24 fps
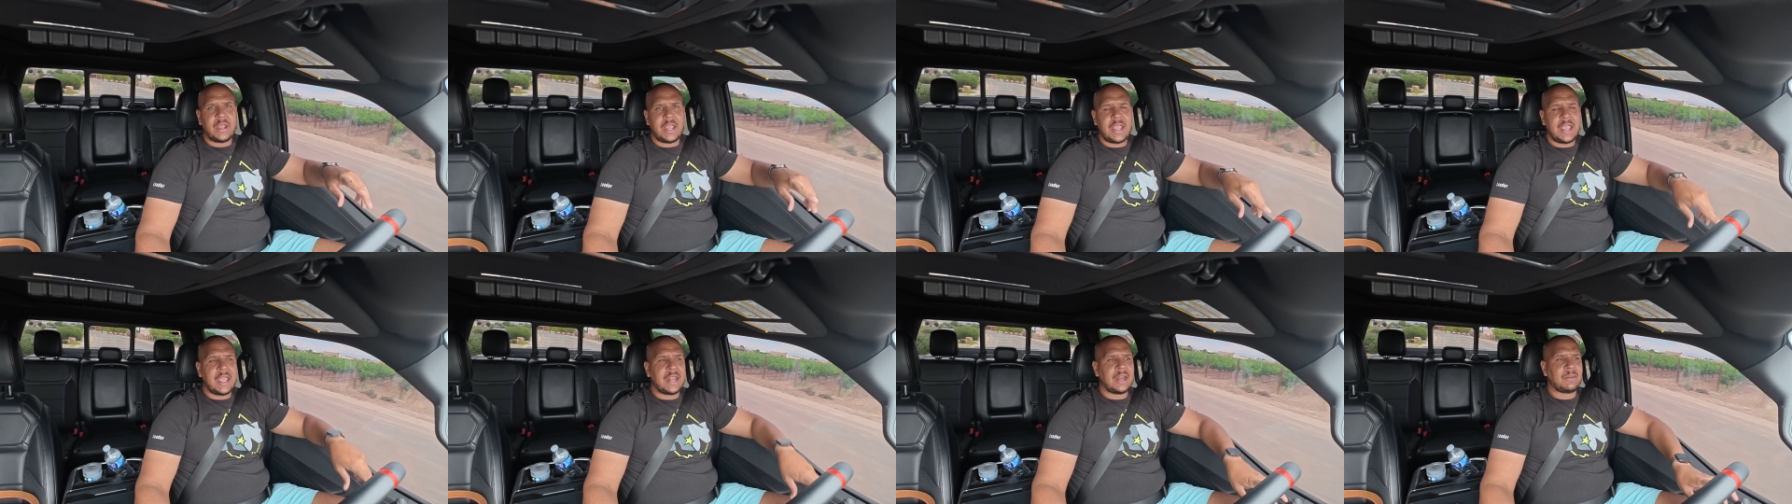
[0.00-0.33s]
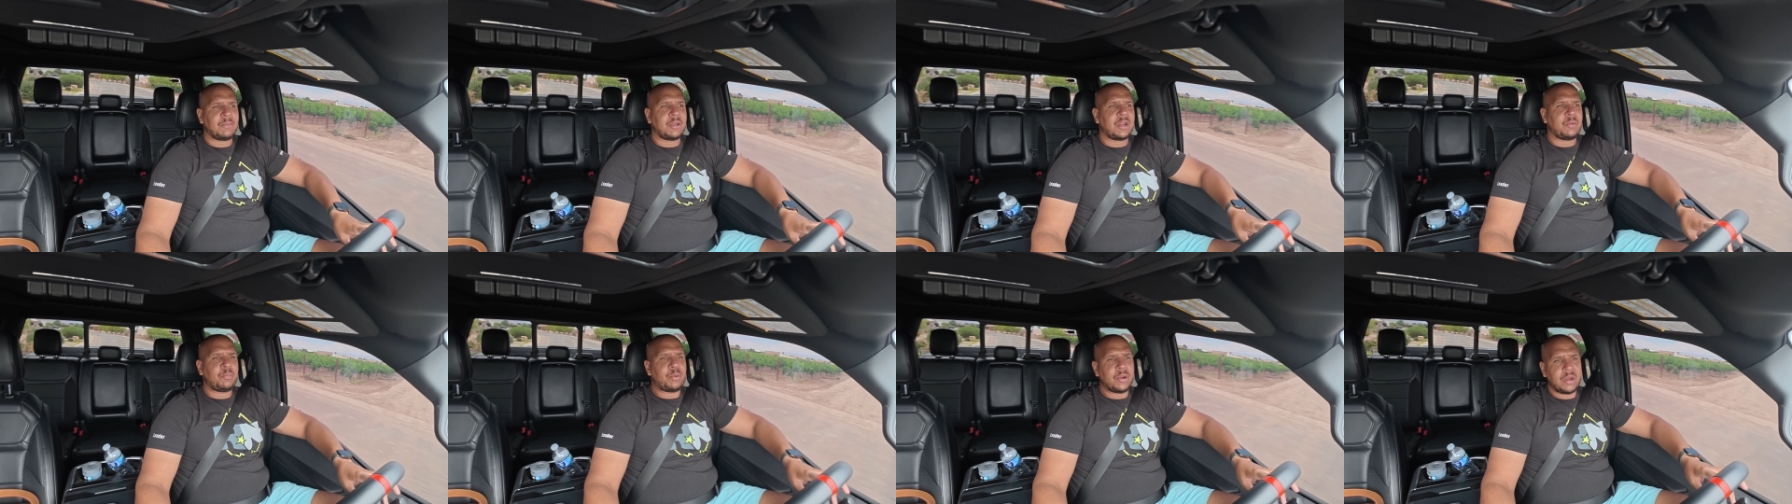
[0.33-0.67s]
and I'm
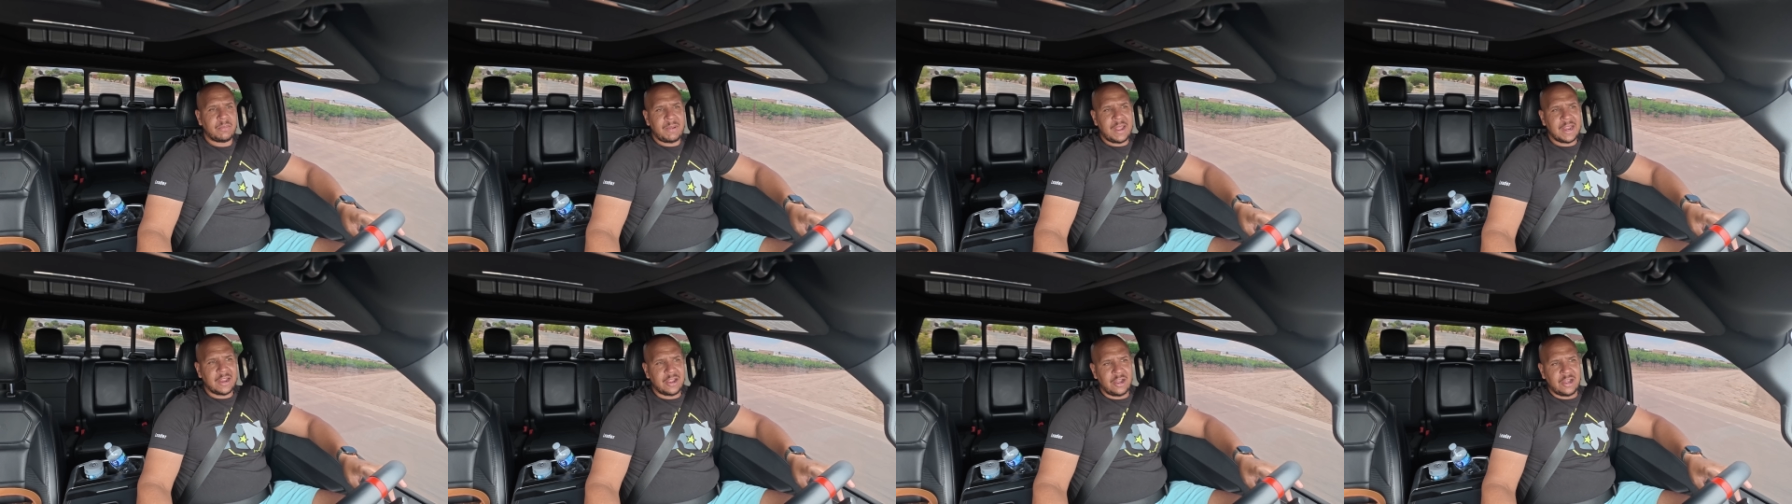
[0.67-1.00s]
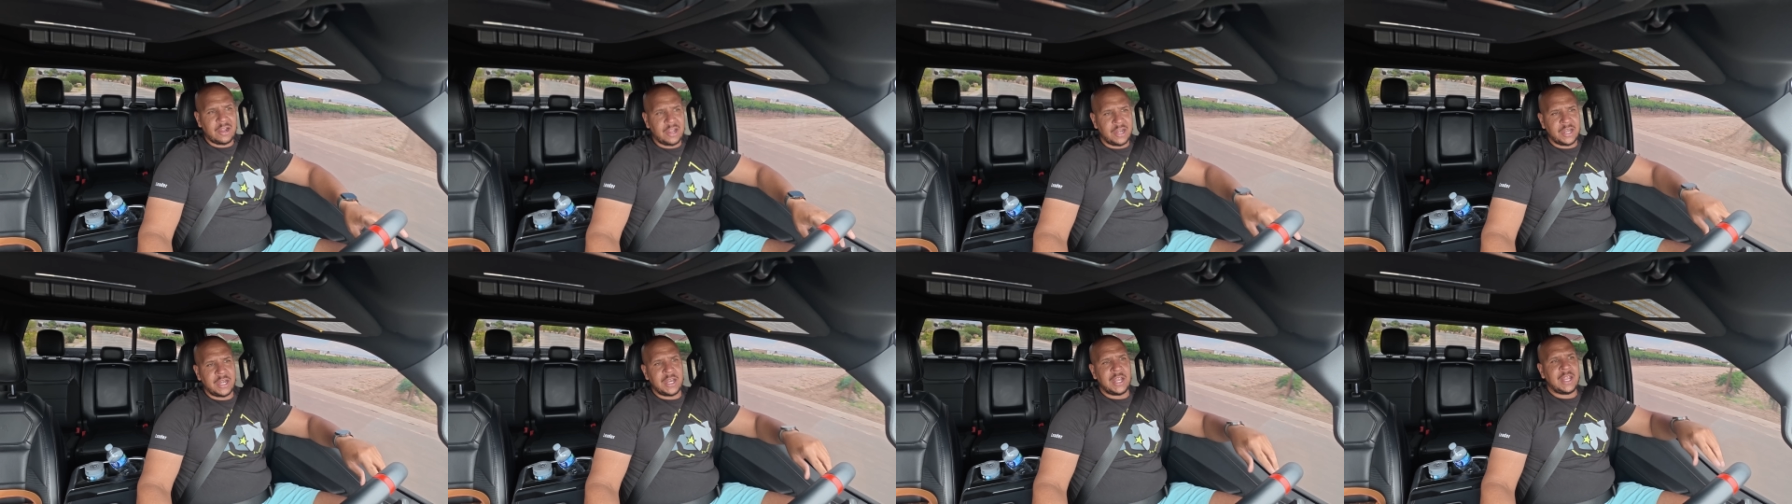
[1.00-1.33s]
going to put it back
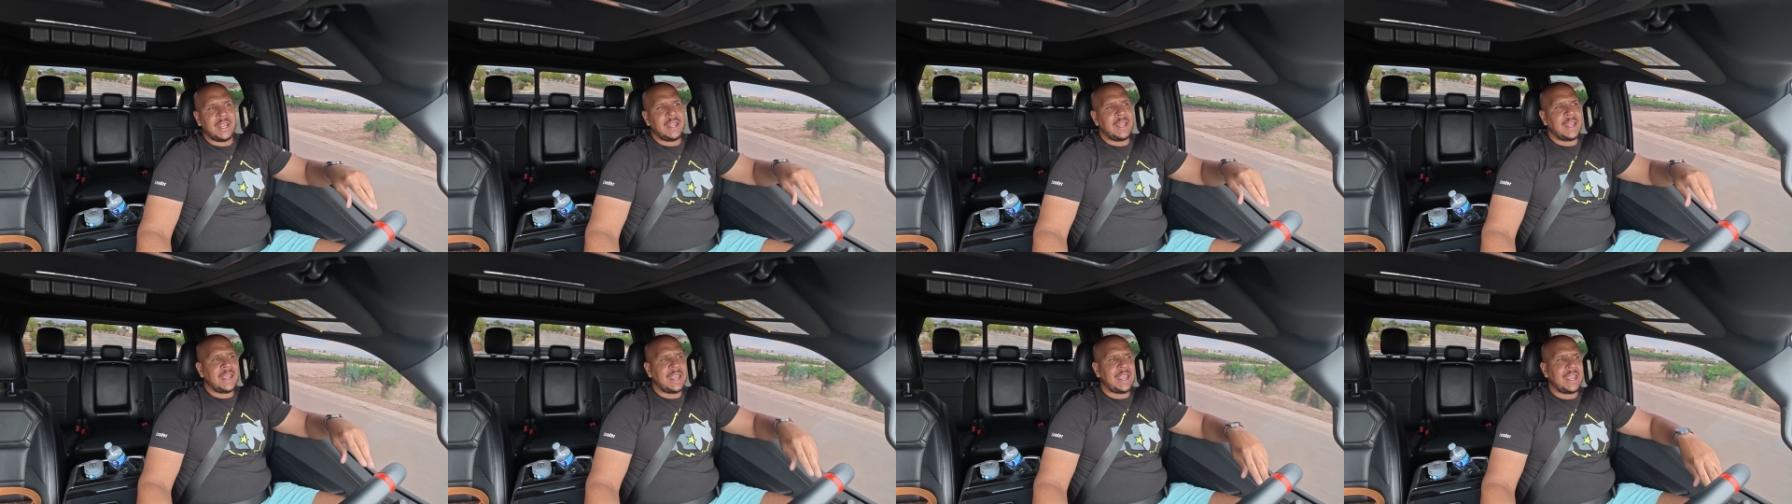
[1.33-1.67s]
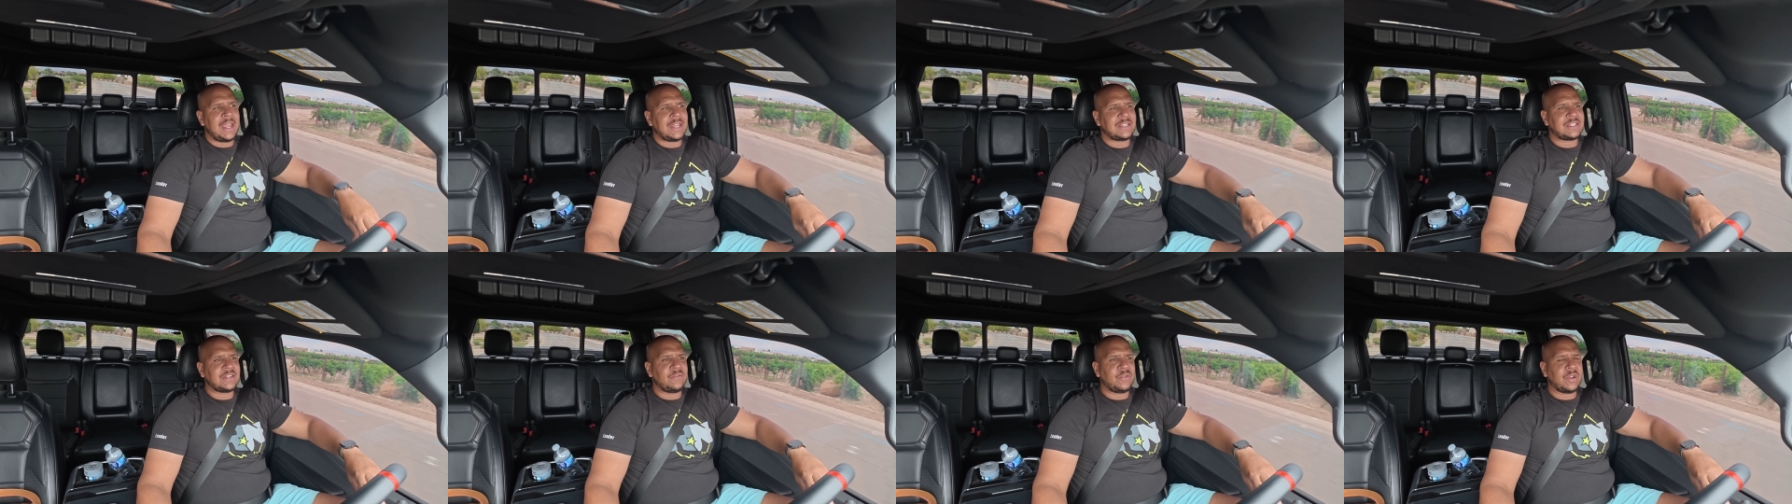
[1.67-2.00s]
on
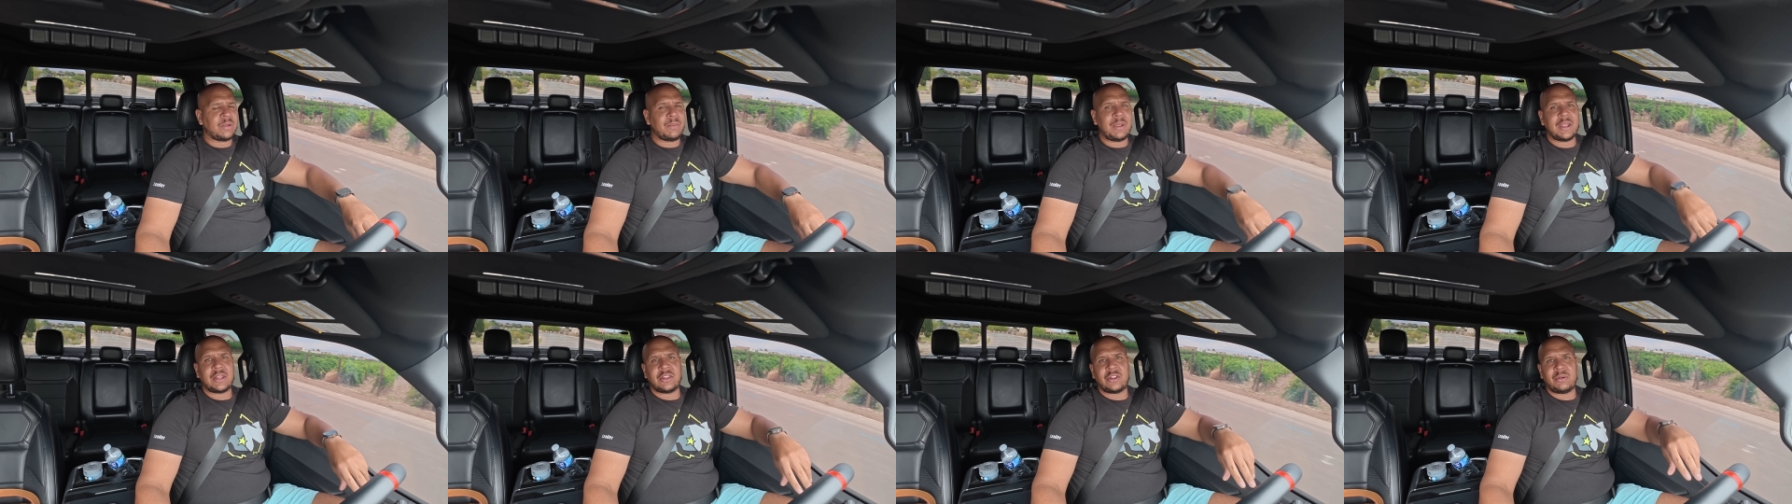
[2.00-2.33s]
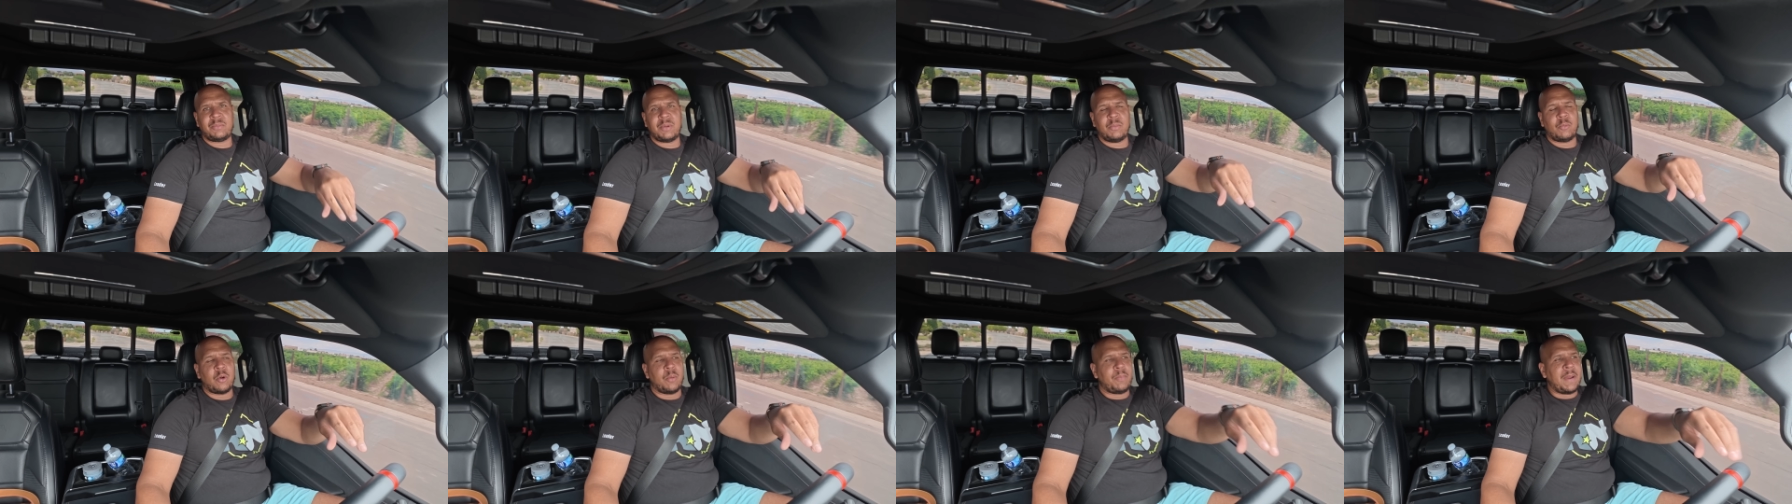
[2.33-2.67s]
and see if we can make a little
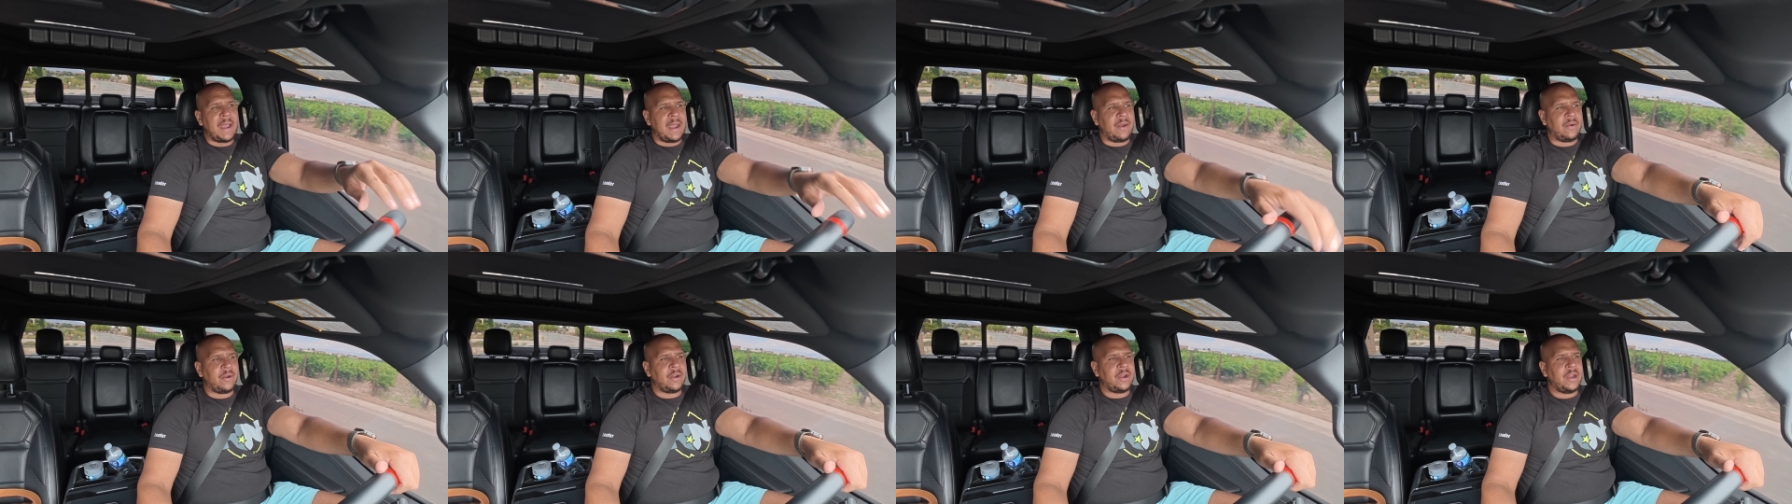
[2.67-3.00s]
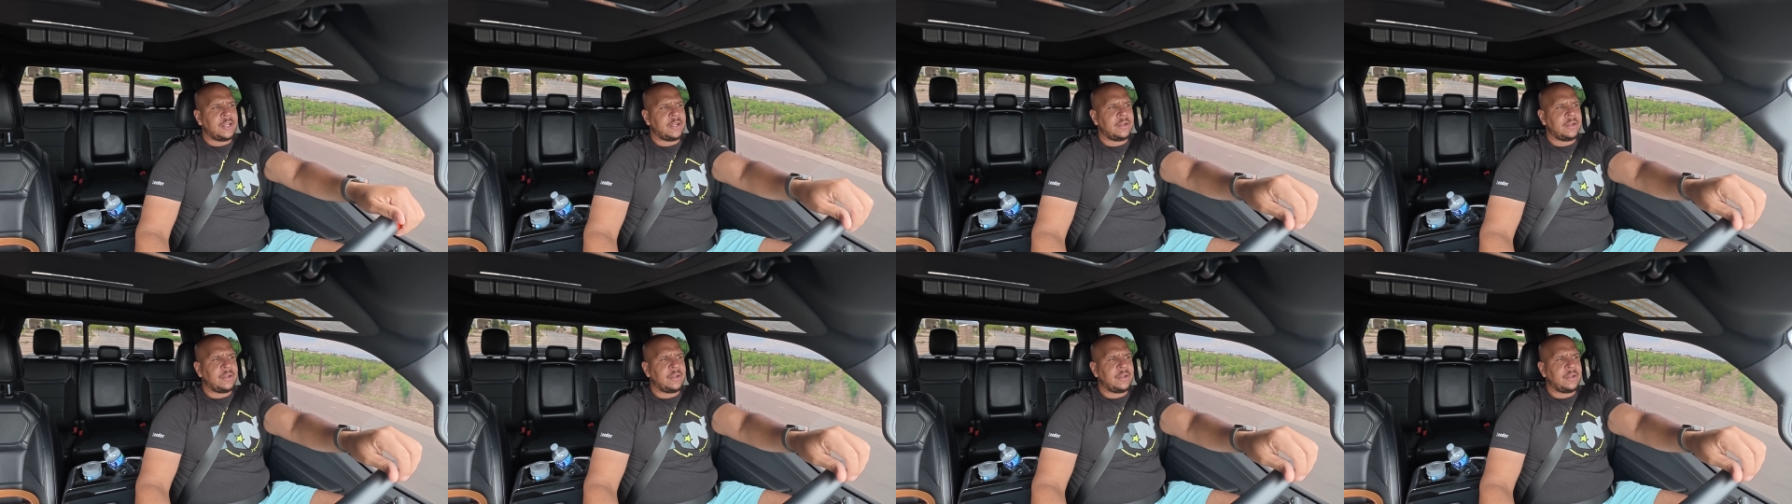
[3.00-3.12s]
bit more power.